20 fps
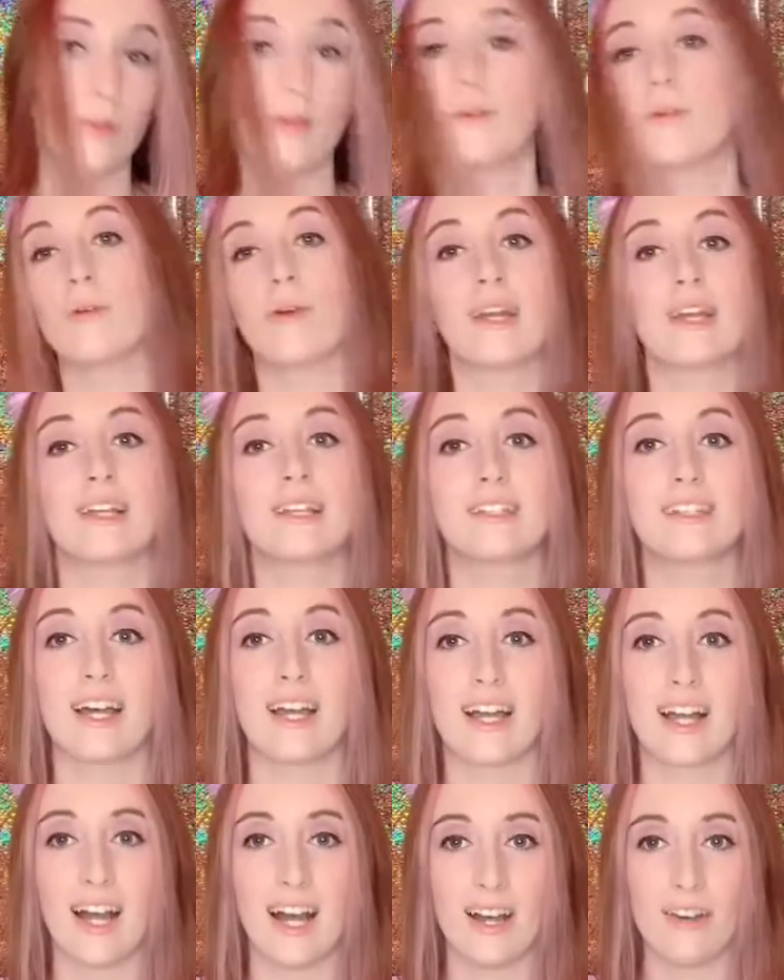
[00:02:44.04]
rings I
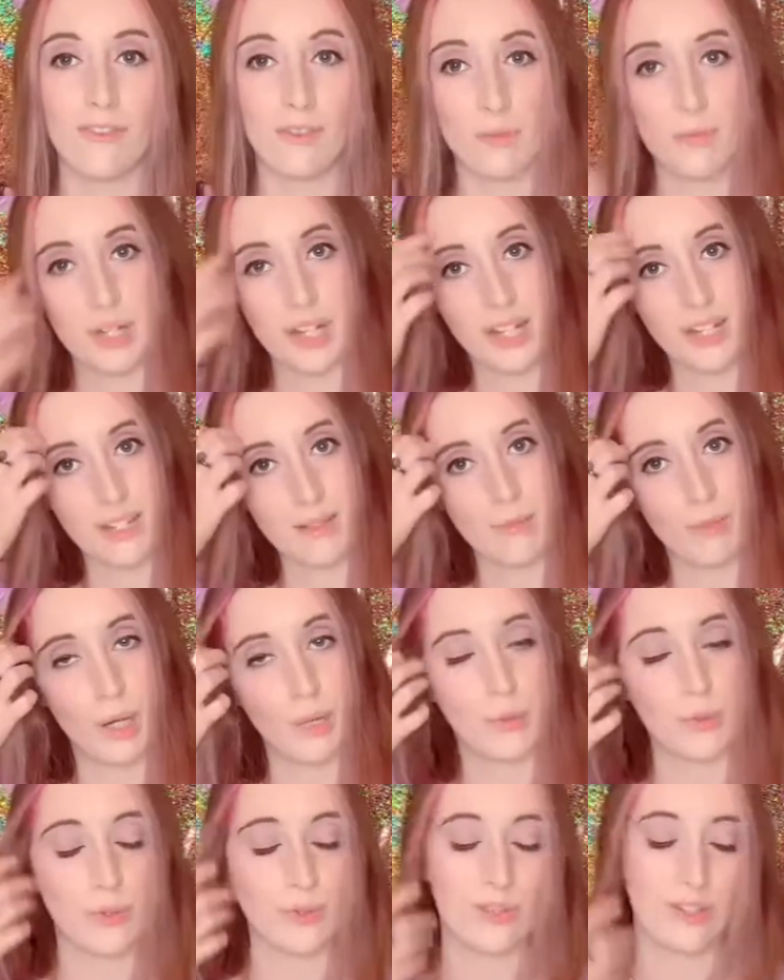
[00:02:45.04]
got from Chasin Bombs
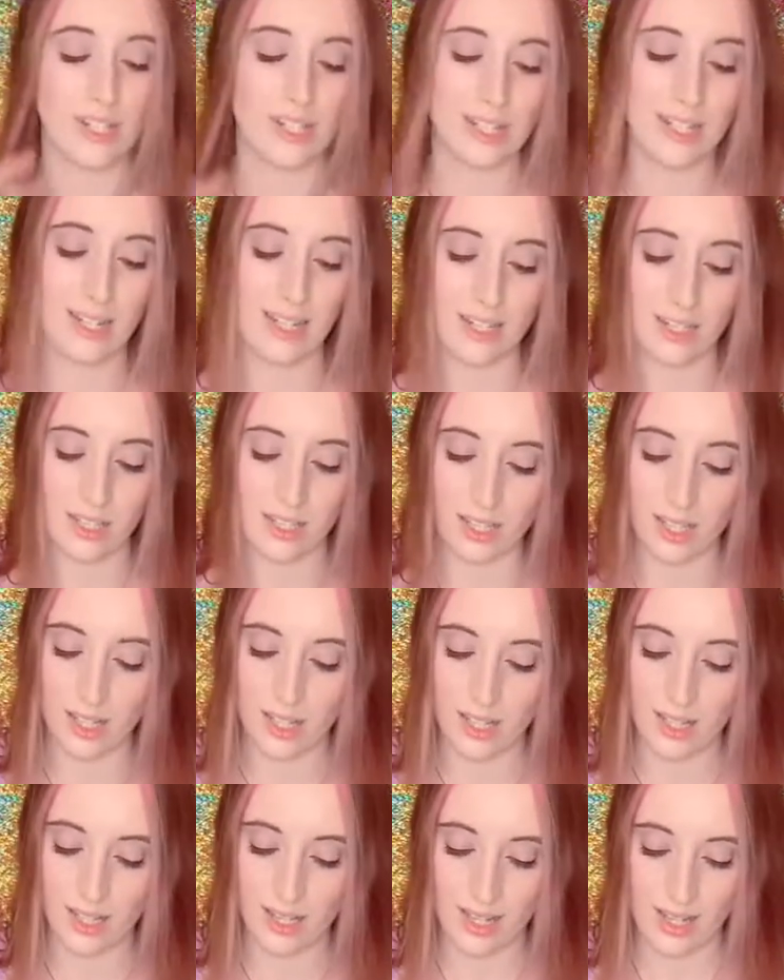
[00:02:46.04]
with Chris and Ashley.
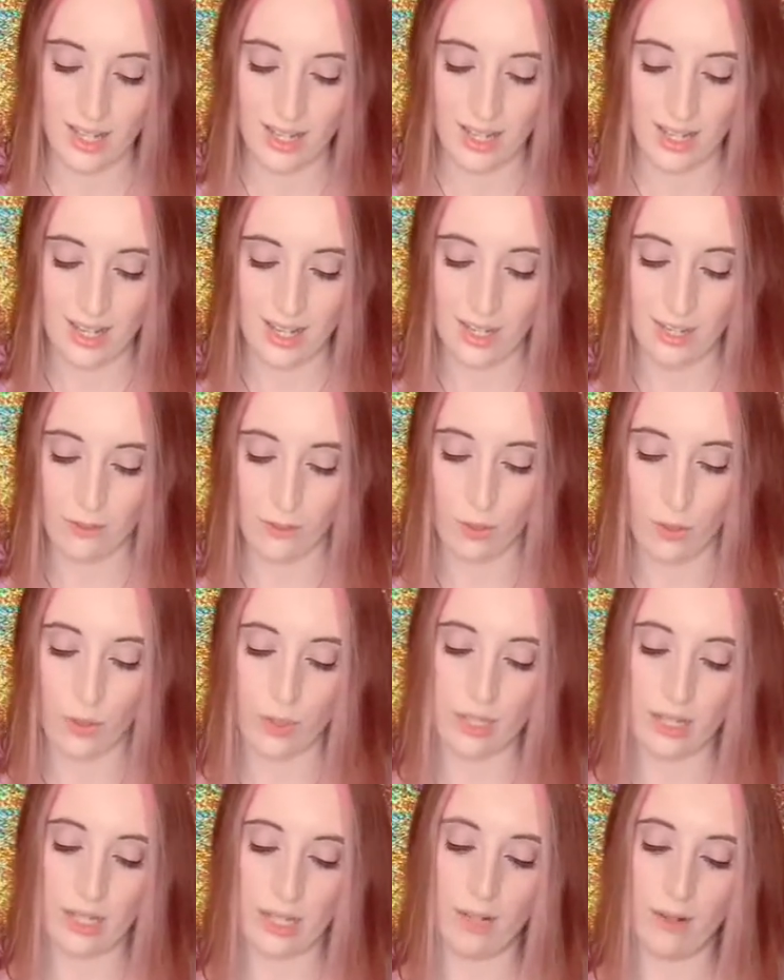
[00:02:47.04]
And of course,
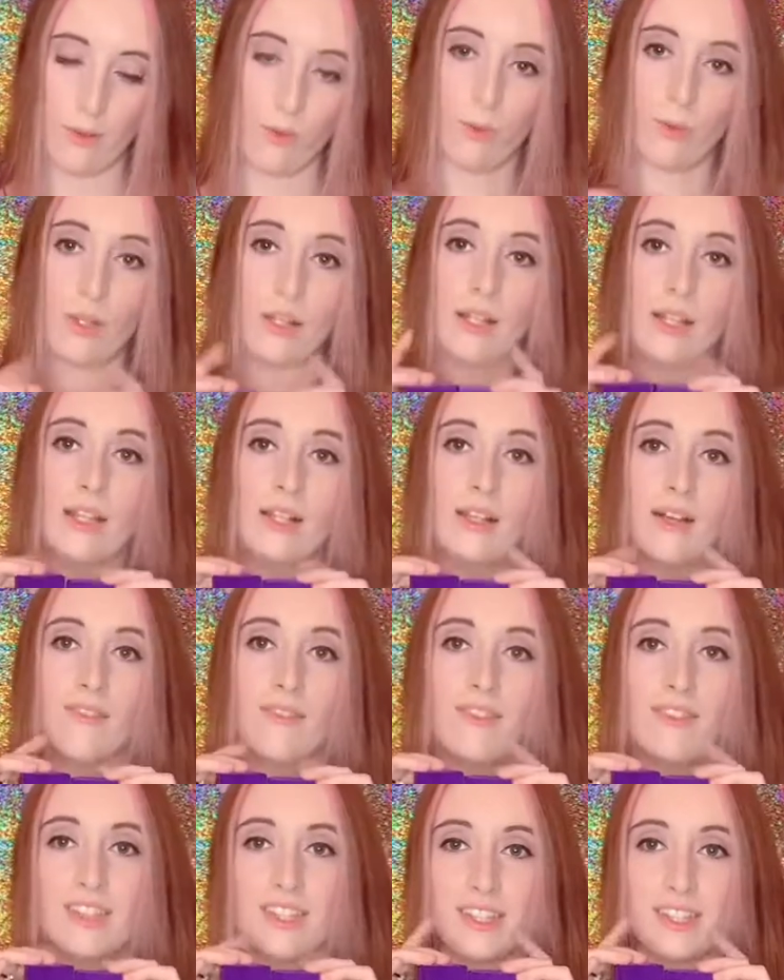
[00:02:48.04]
I really love
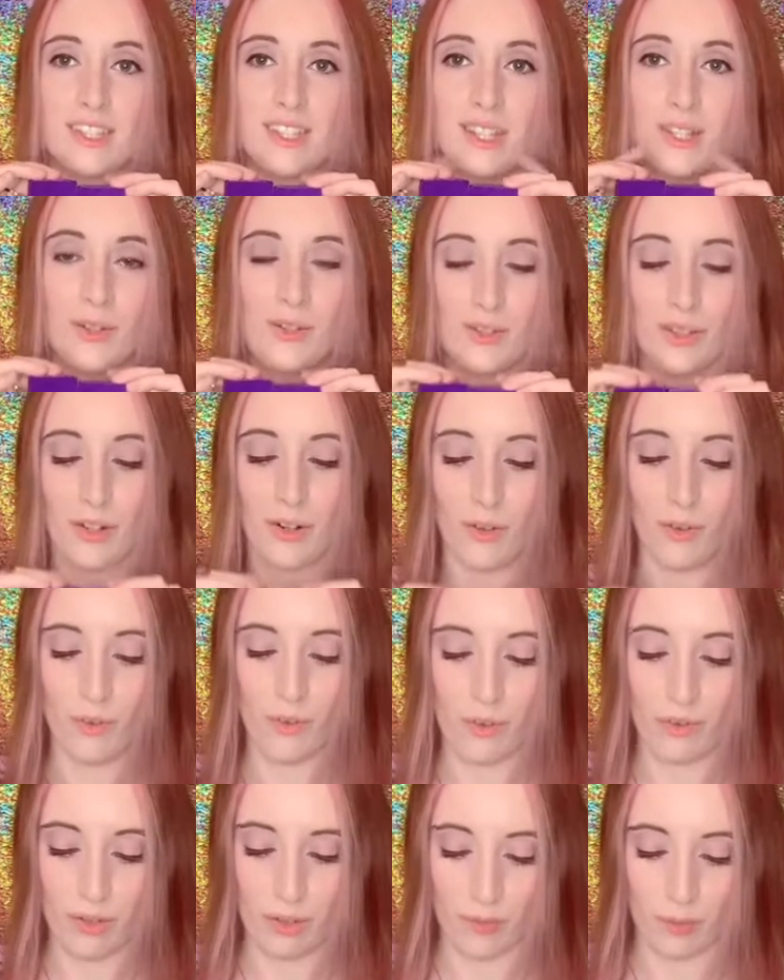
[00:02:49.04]
these cute little
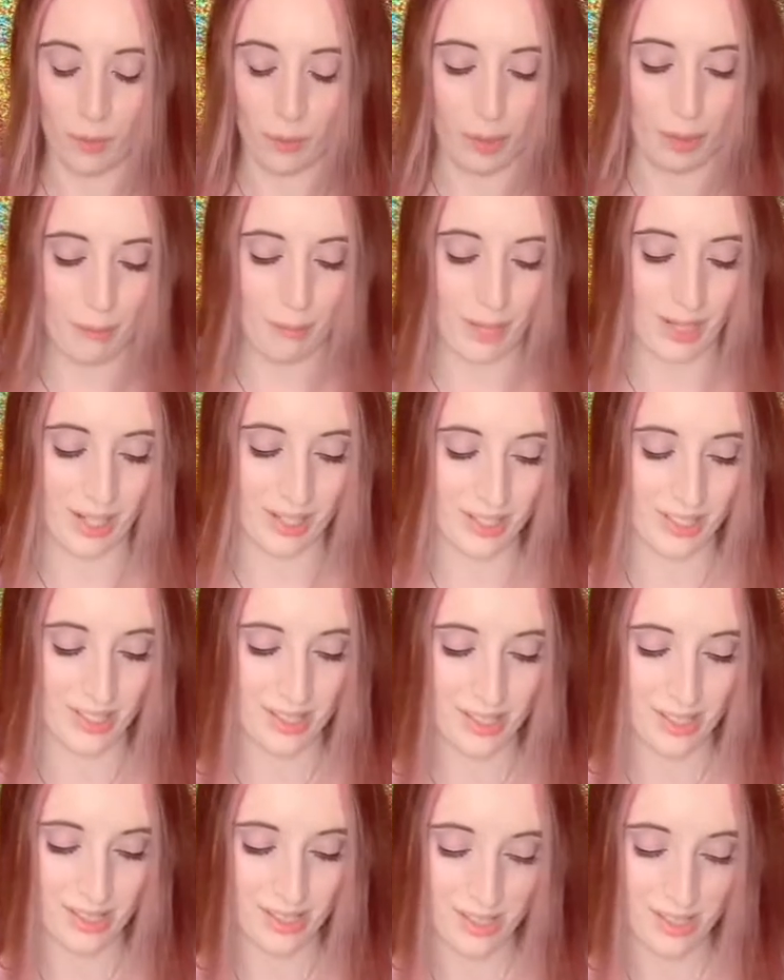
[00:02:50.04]
velvet ring boxes.